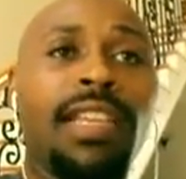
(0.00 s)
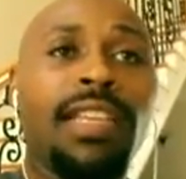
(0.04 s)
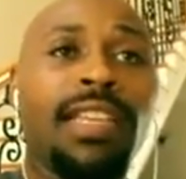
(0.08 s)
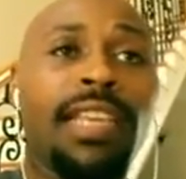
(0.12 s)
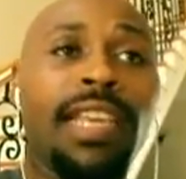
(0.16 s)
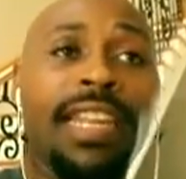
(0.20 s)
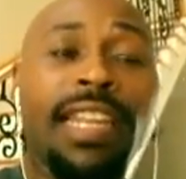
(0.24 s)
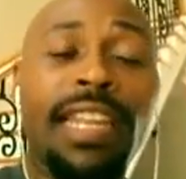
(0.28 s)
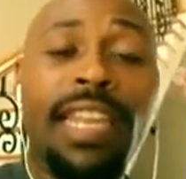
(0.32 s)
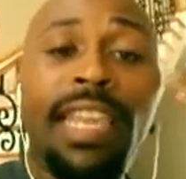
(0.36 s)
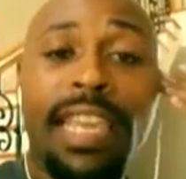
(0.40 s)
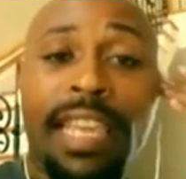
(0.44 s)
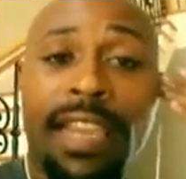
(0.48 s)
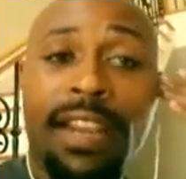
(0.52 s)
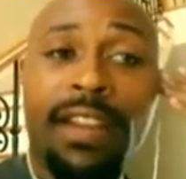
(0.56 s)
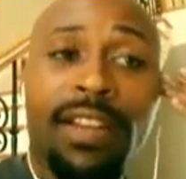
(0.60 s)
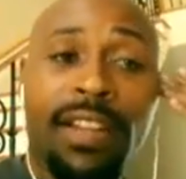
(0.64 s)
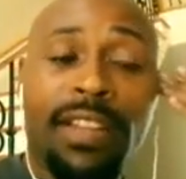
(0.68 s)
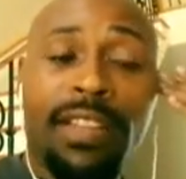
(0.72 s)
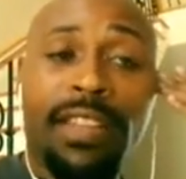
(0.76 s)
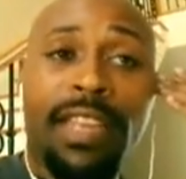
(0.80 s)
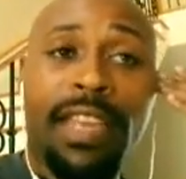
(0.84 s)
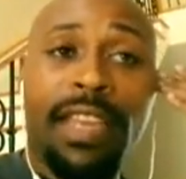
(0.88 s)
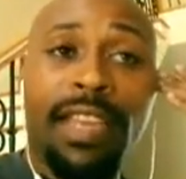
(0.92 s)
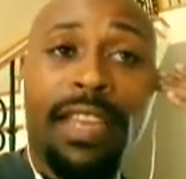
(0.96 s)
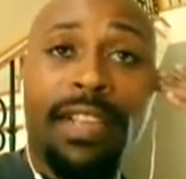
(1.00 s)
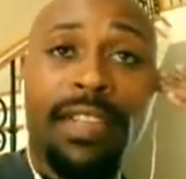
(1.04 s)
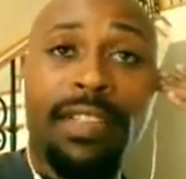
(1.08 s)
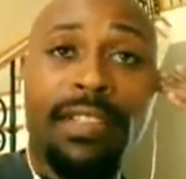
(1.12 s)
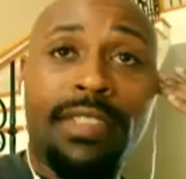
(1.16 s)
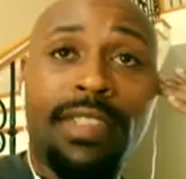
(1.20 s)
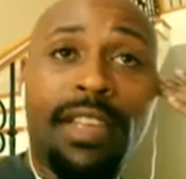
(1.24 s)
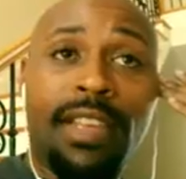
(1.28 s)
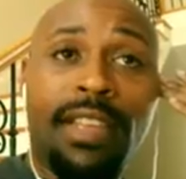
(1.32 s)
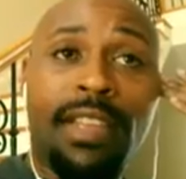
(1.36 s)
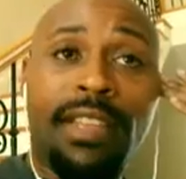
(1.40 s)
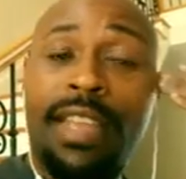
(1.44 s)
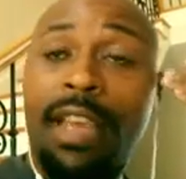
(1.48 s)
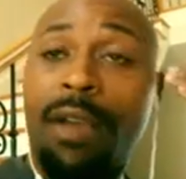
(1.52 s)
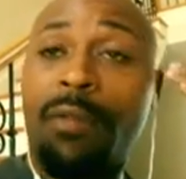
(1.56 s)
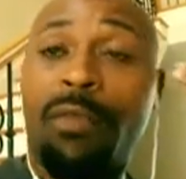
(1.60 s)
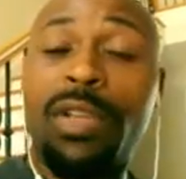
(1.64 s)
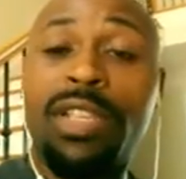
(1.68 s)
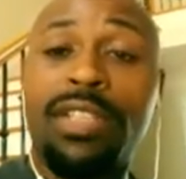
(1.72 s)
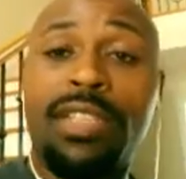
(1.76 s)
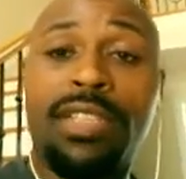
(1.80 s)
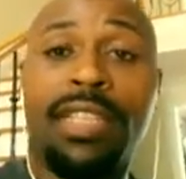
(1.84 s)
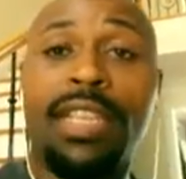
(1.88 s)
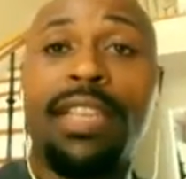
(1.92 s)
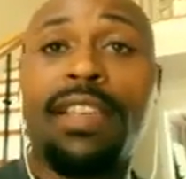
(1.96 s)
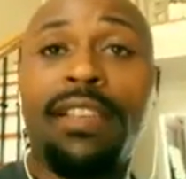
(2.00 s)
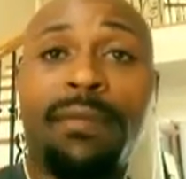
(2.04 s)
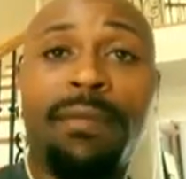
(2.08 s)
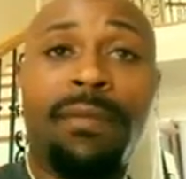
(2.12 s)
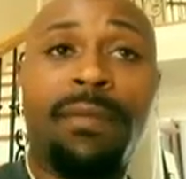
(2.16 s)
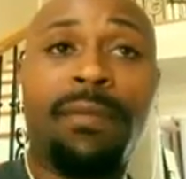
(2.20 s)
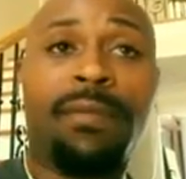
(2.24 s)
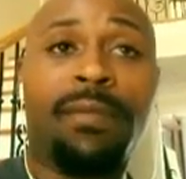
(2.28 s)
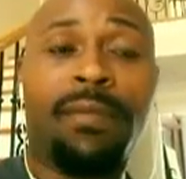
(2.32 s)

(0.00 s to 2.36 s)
can hear the things that we see.